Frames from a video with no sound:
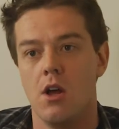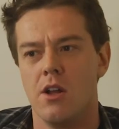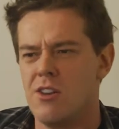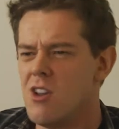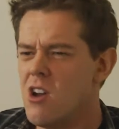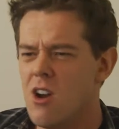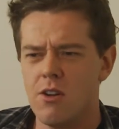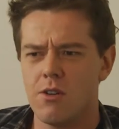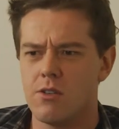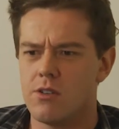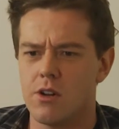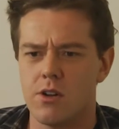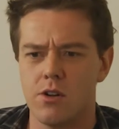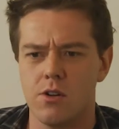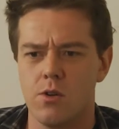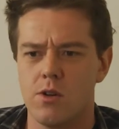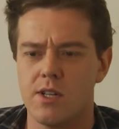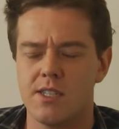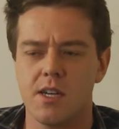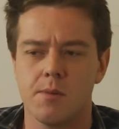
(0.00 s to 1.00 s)
No, not at
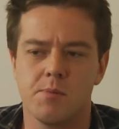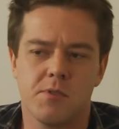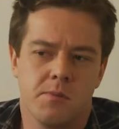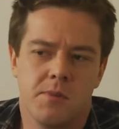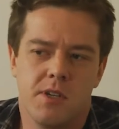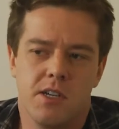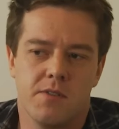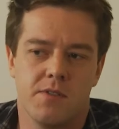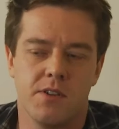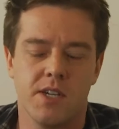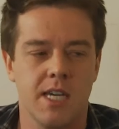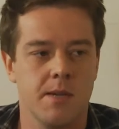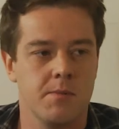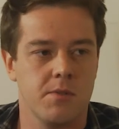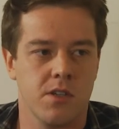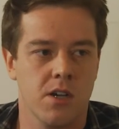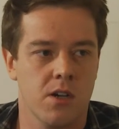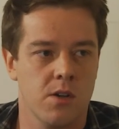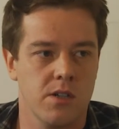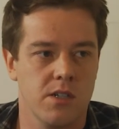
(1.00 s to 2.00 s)
all. It's up to me if it
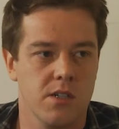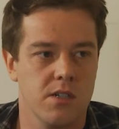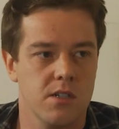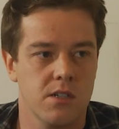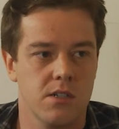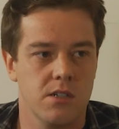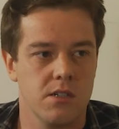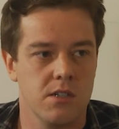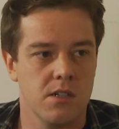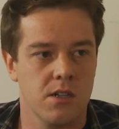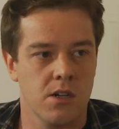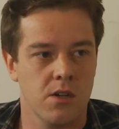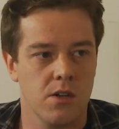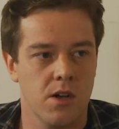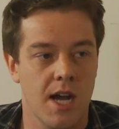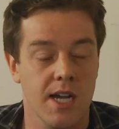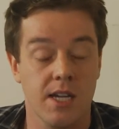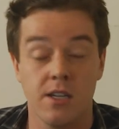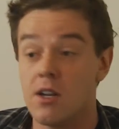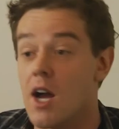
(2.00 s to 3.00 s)
keeps going. You know,
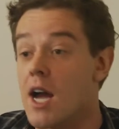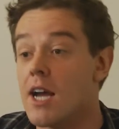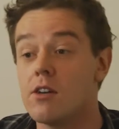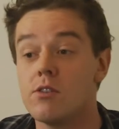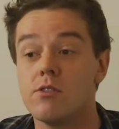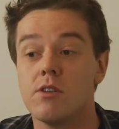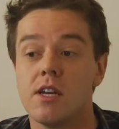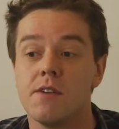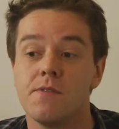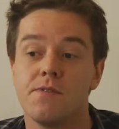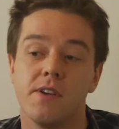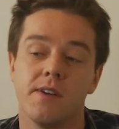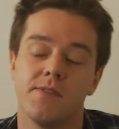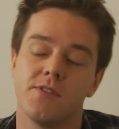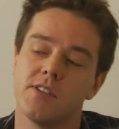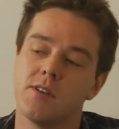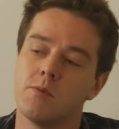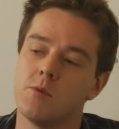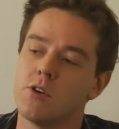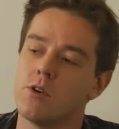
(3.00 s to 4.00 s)
I could. If
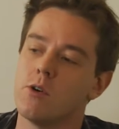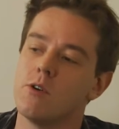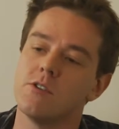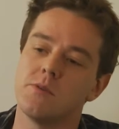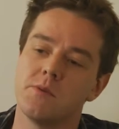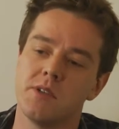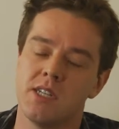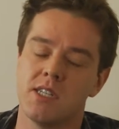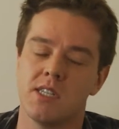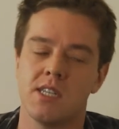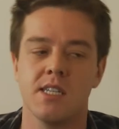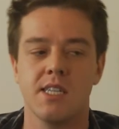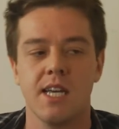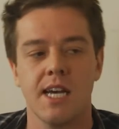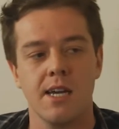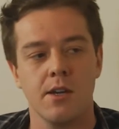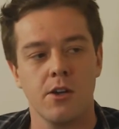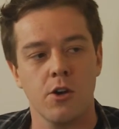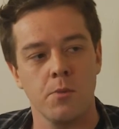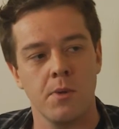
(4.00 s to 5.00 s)
someone calls me and says,
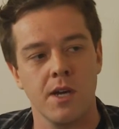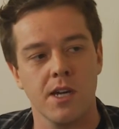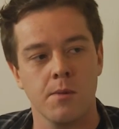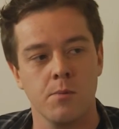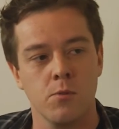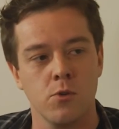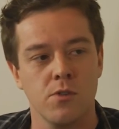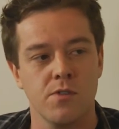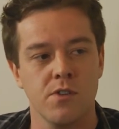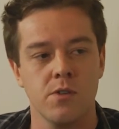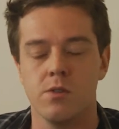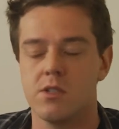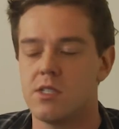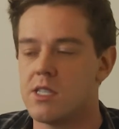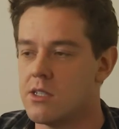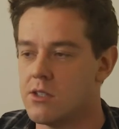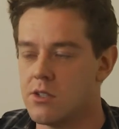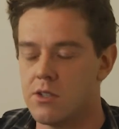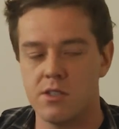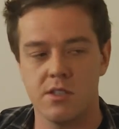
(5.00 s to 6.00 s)
"Hey, go make a movie," which
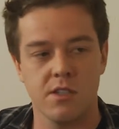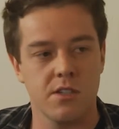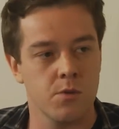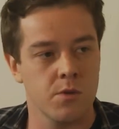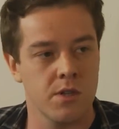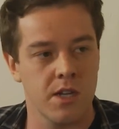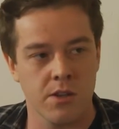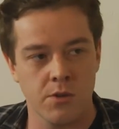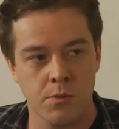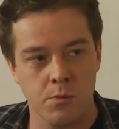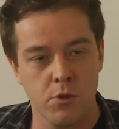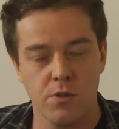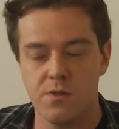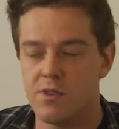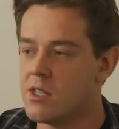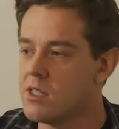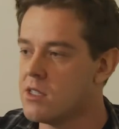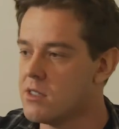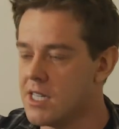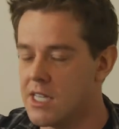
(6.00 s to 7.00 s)
then turns into another
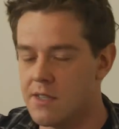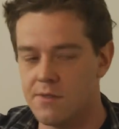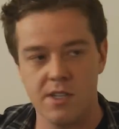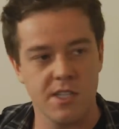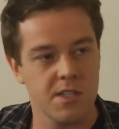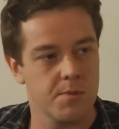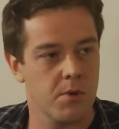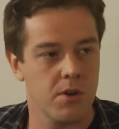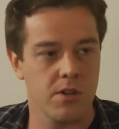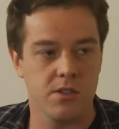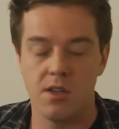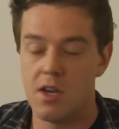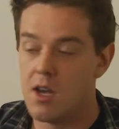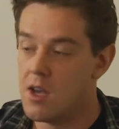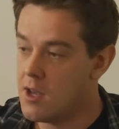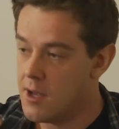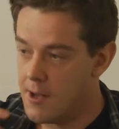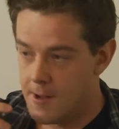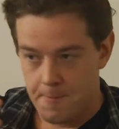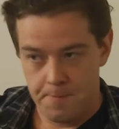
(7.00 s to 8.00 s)
movie and TV spots,
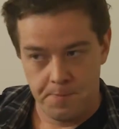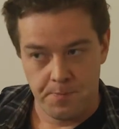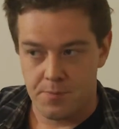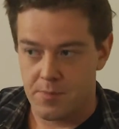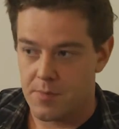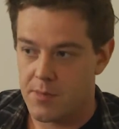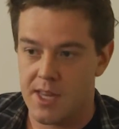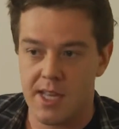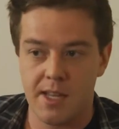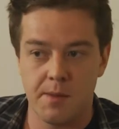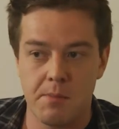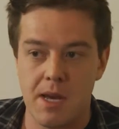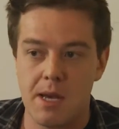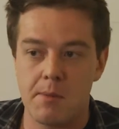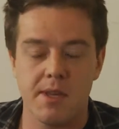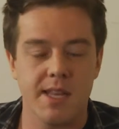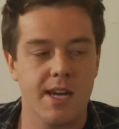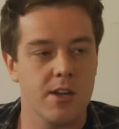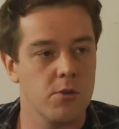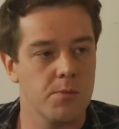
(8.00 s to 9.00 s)
then
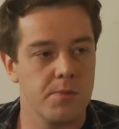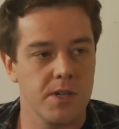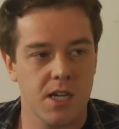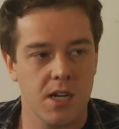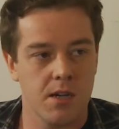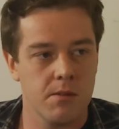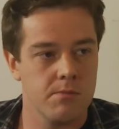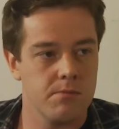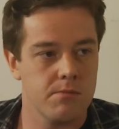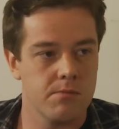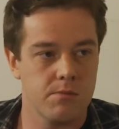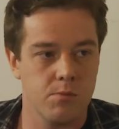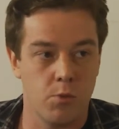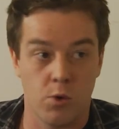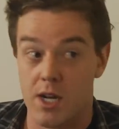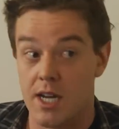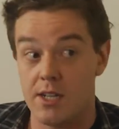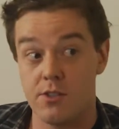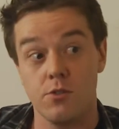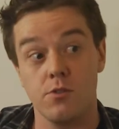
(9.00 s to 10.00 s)
maybe that'll become
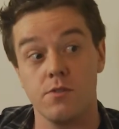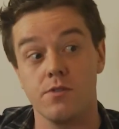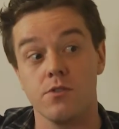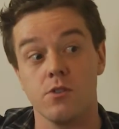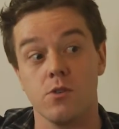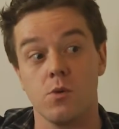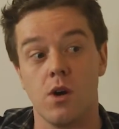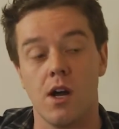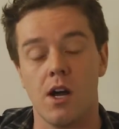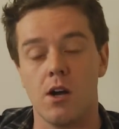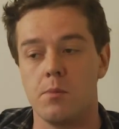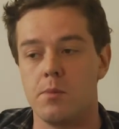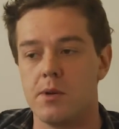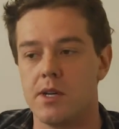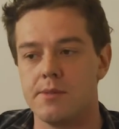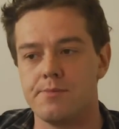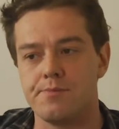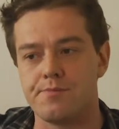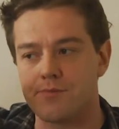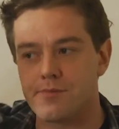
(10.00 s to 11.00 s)
what I do for a while.
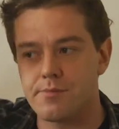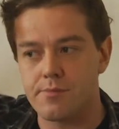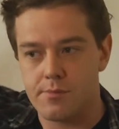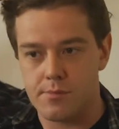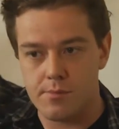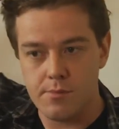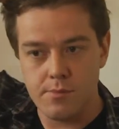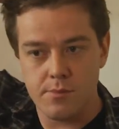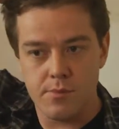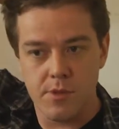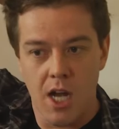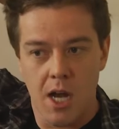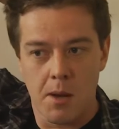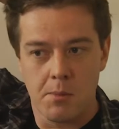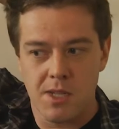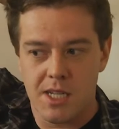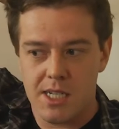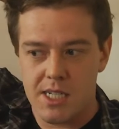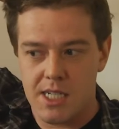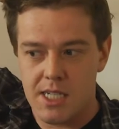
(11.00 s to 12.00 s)
But
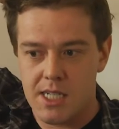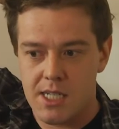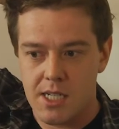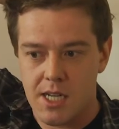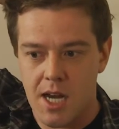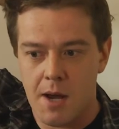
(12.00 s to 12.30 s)
I'm lucky.